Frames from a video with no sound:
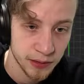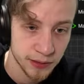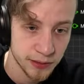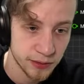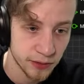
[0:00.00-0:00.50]

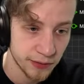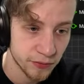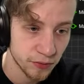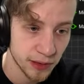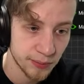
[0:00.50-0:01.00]
Actually, don't have
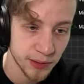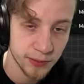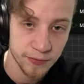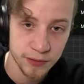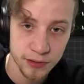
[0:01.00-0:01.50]
to clamp it
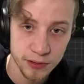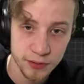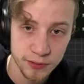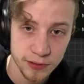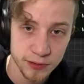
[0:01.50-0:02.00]
before it
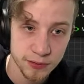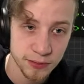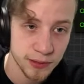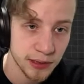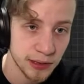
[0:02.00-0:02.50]
goes
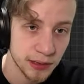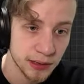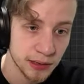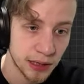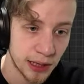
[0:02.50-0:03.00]
into the
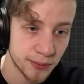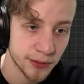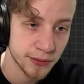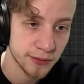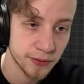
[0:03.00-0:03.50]

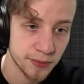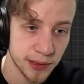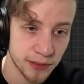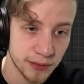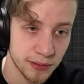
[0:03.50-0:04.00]
absolute,
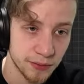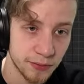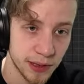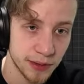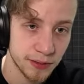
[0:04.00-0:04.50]
but
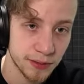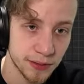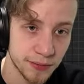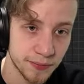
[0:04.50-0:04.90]
why not?